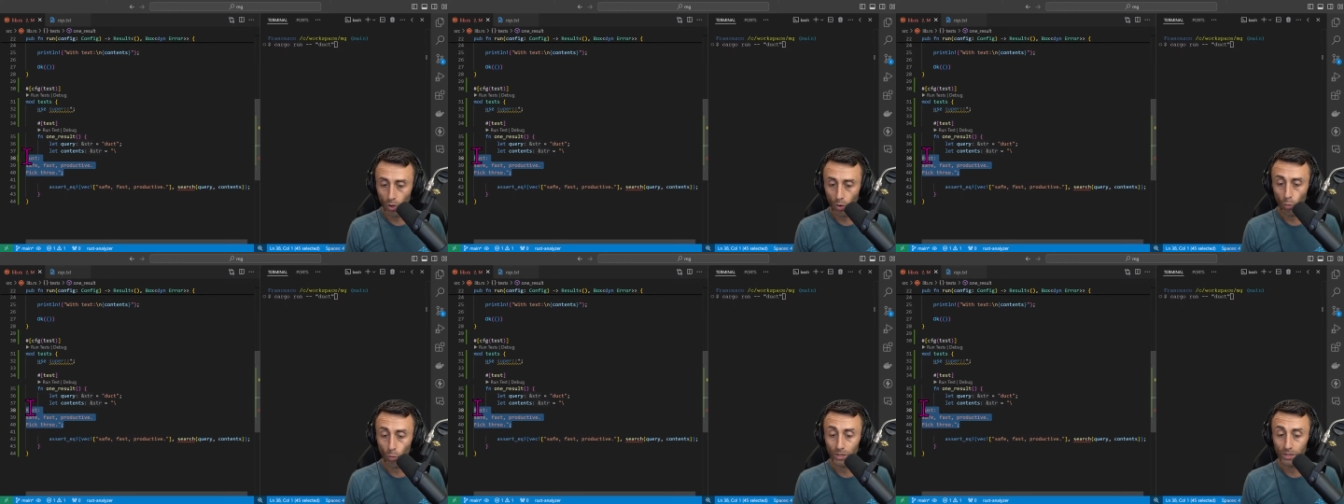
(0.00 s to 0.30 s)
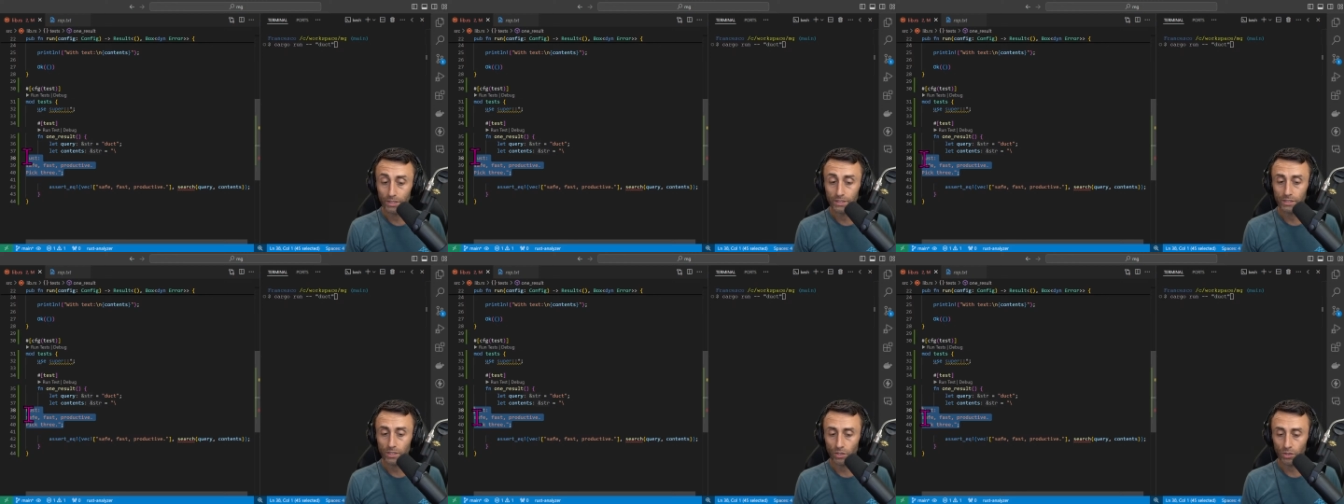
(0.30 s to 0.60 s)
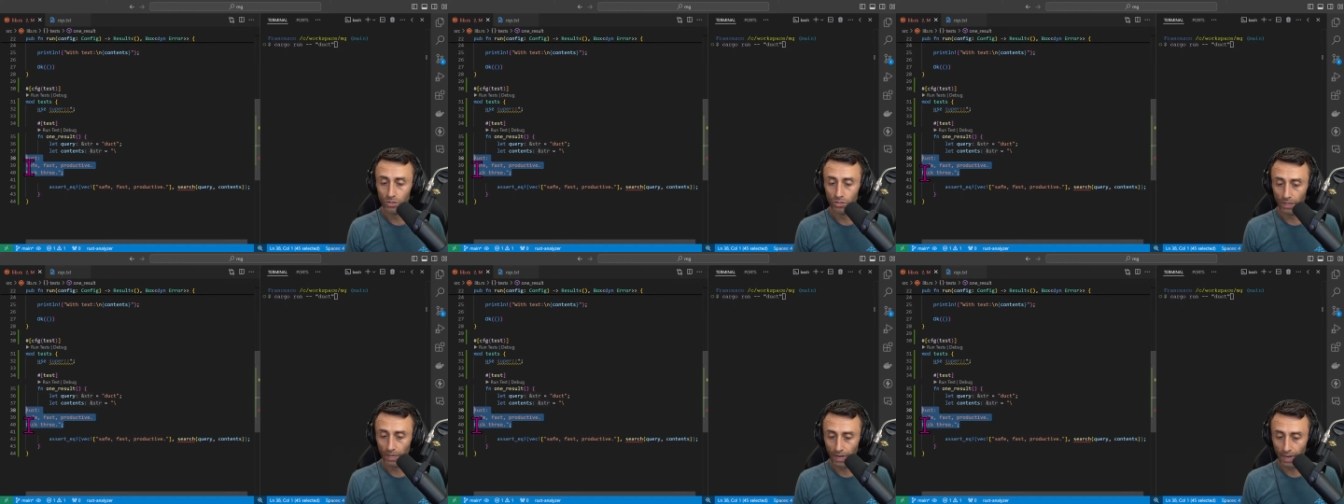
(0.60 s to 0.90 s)
with these
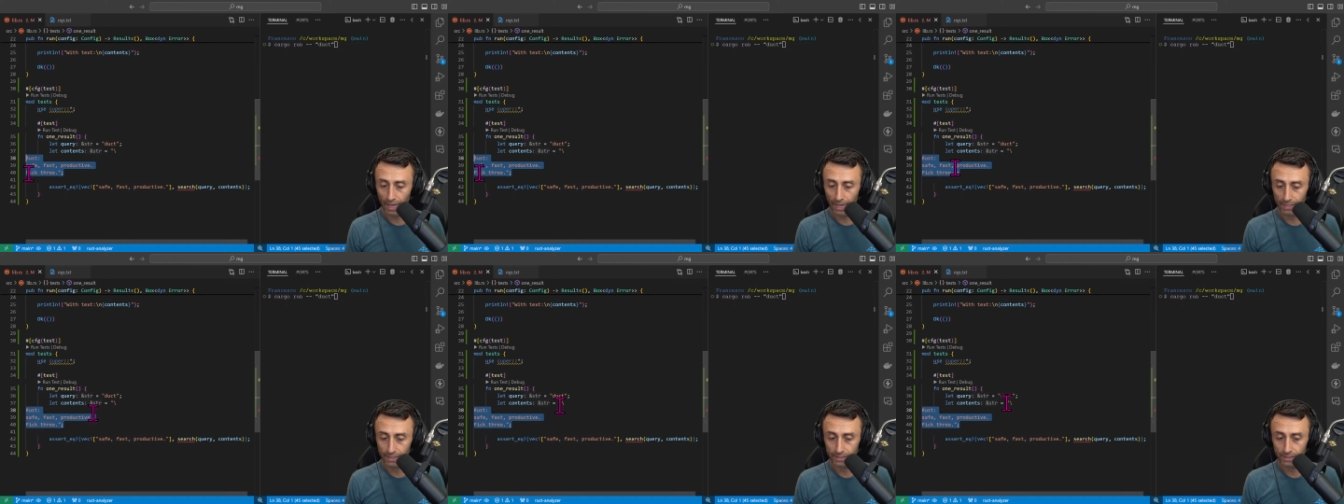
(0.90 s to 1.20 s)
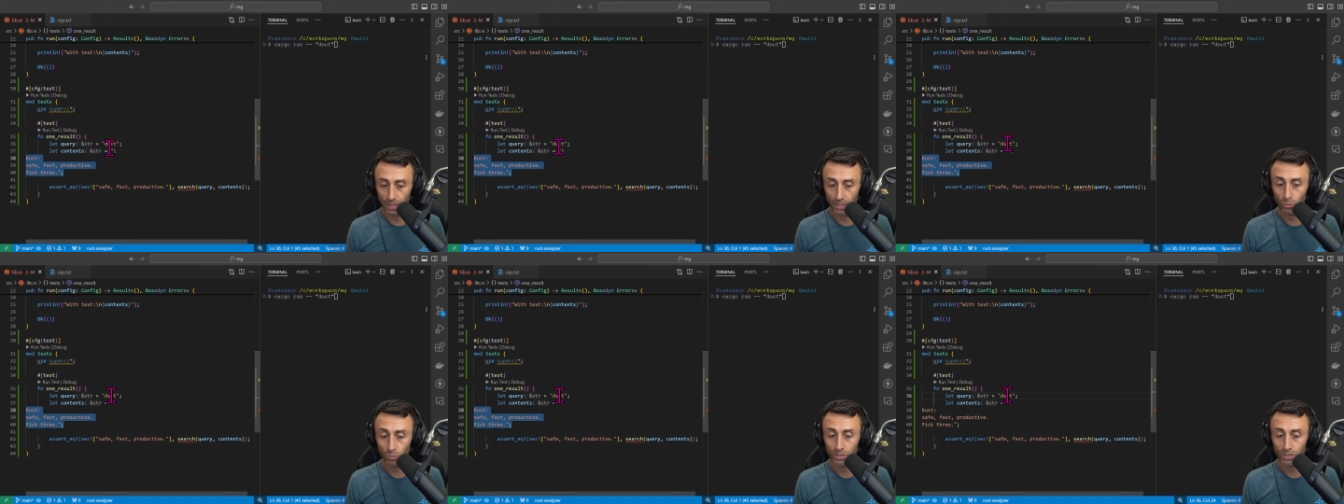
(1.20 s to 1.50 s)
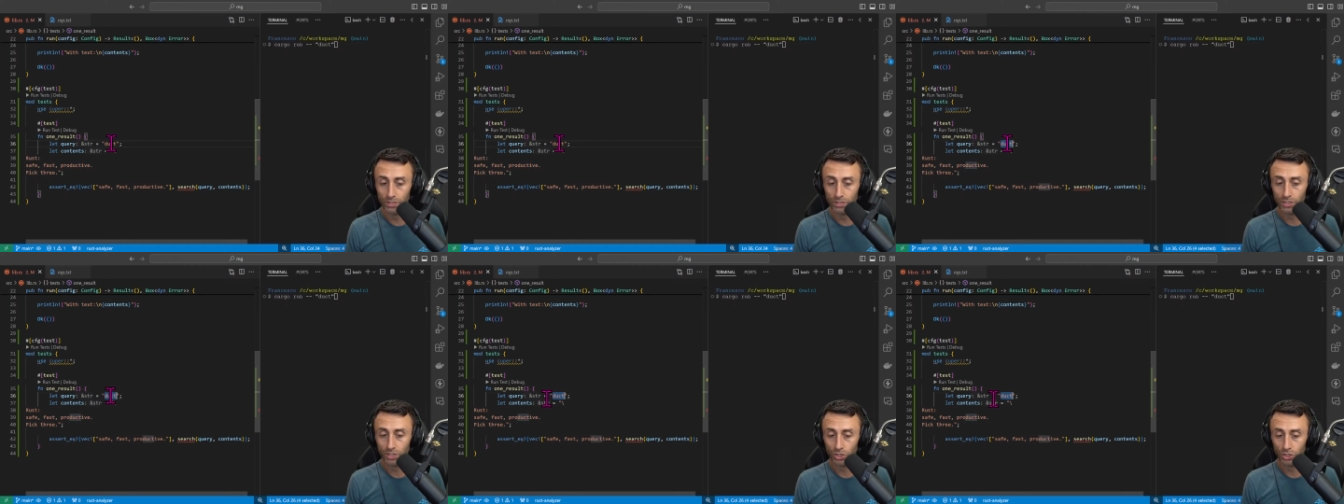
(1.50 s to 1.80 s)
three lines and we
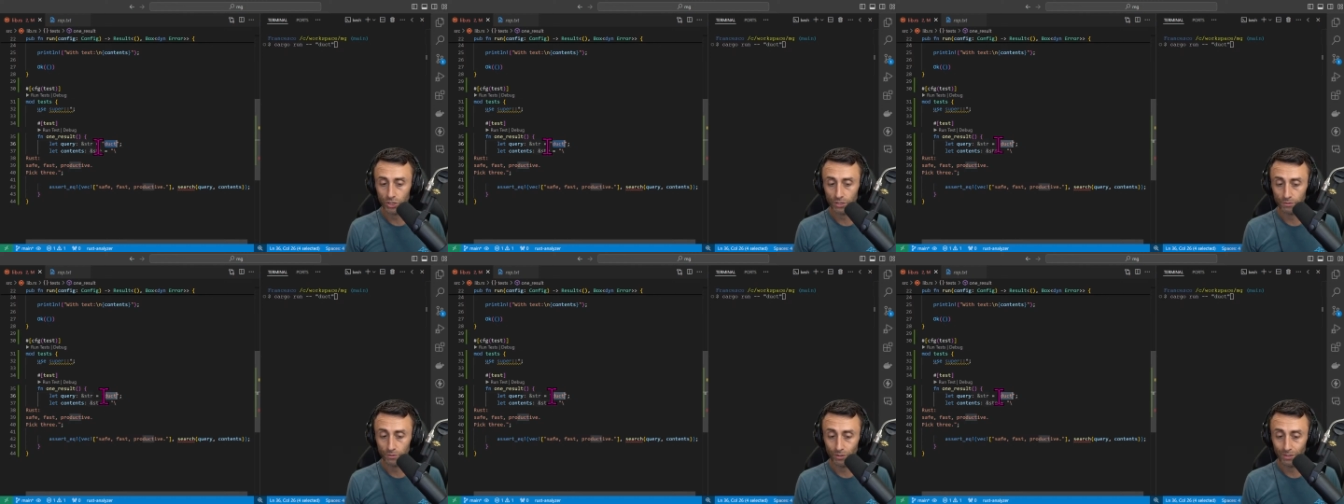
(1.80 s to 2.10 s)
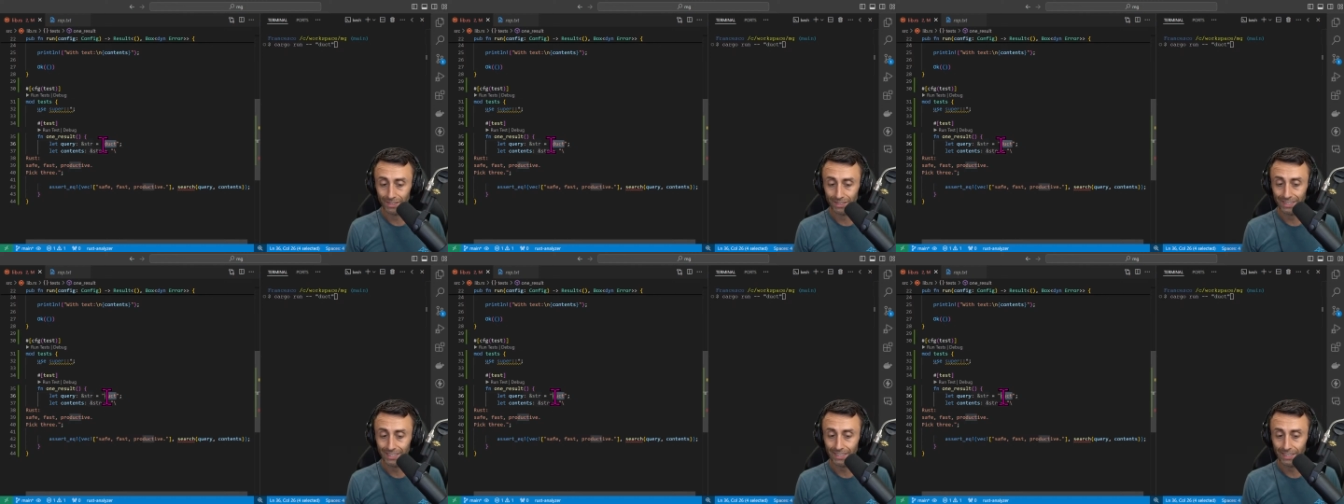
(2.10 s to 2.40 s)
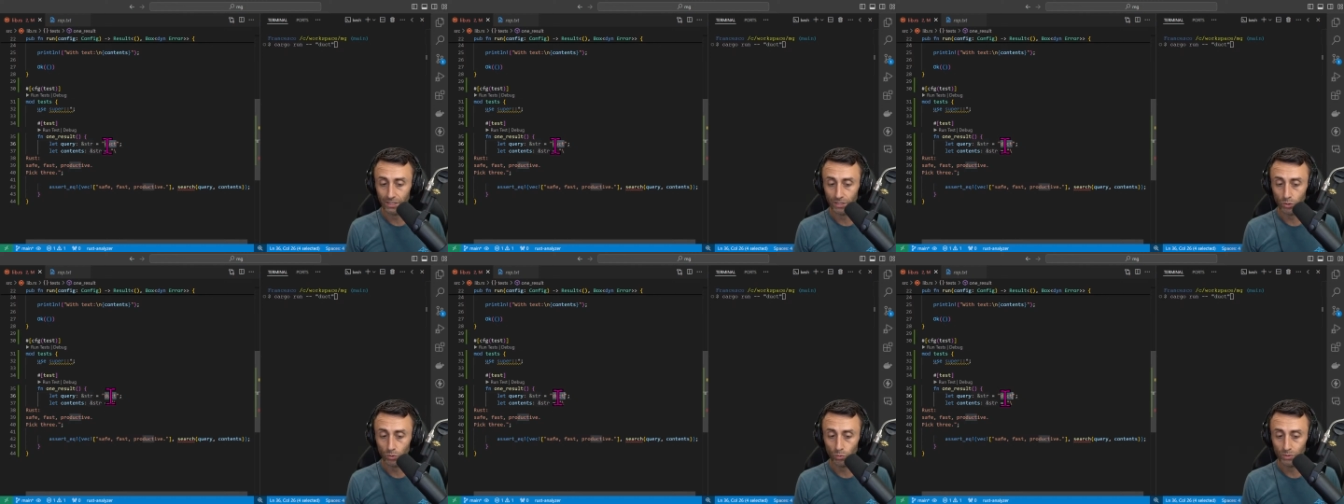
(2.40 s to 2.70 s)
search for
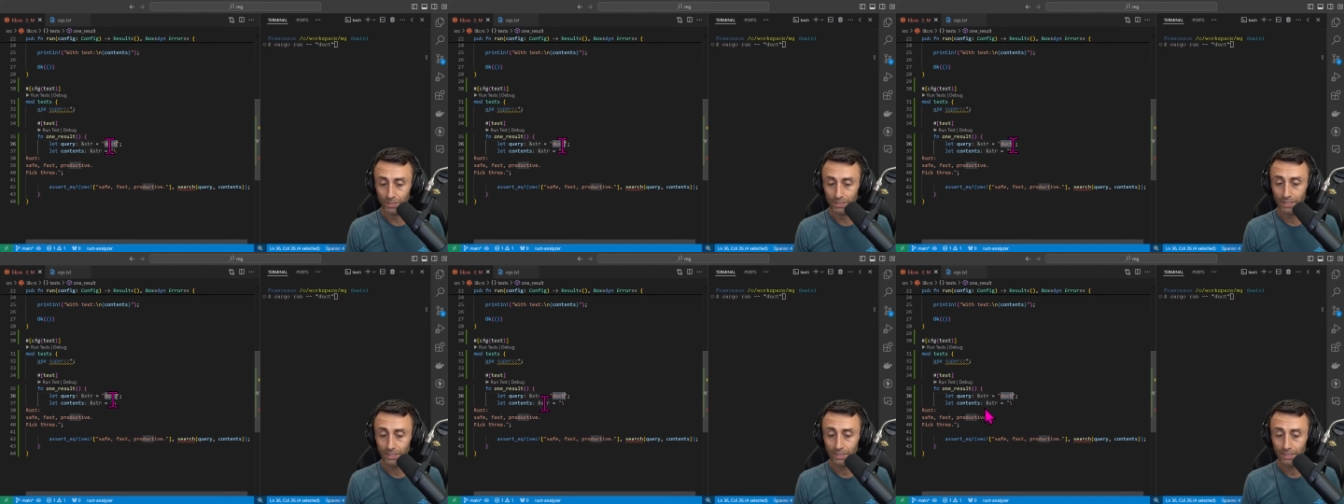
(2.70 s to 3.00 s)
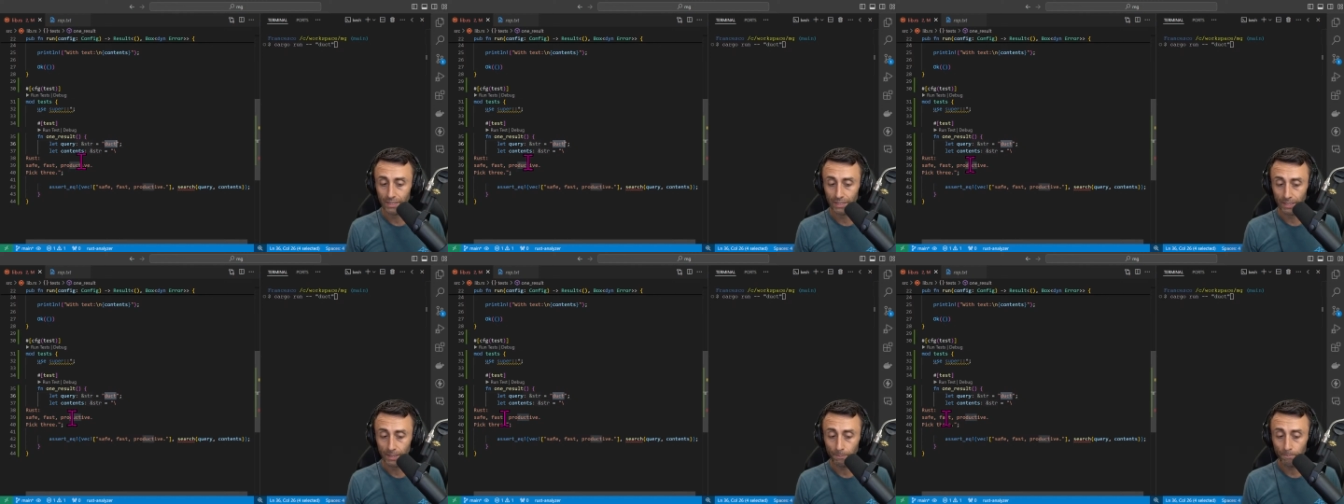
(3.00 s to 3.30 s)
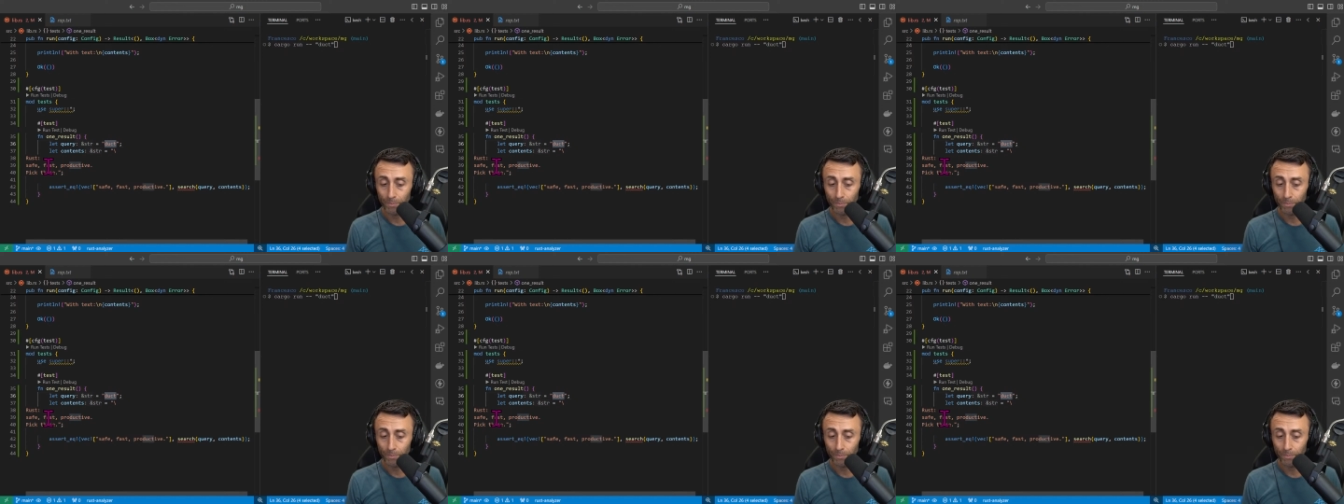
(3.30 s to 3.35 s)
DUCT,